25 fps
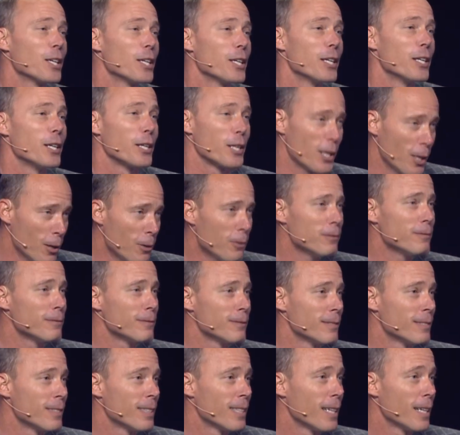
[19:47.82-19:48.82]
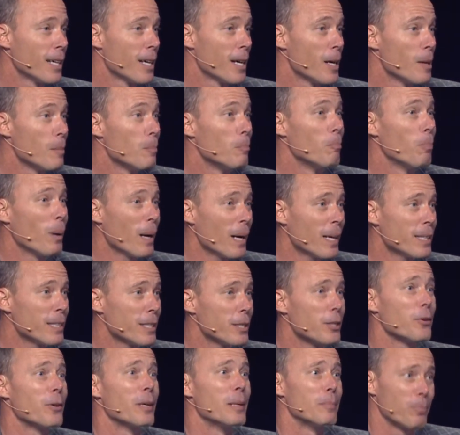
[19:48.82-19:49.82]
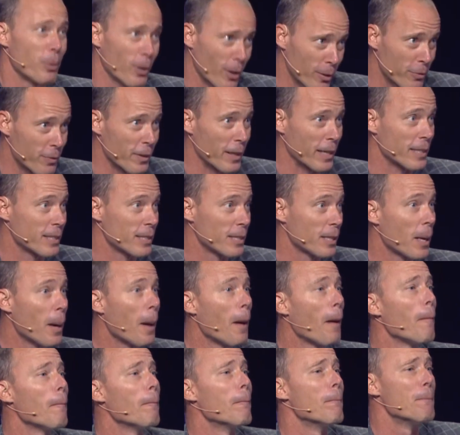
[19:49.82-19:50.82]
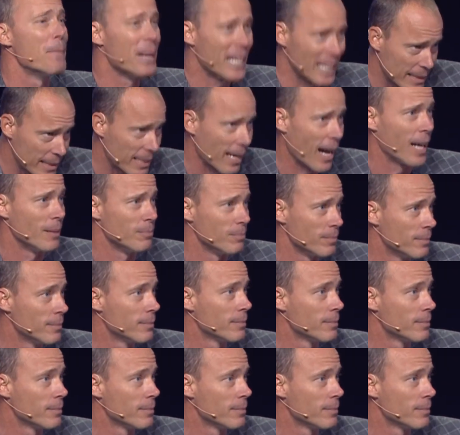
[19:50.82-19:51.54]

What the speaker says: you're cute, but you're imperfect, big time.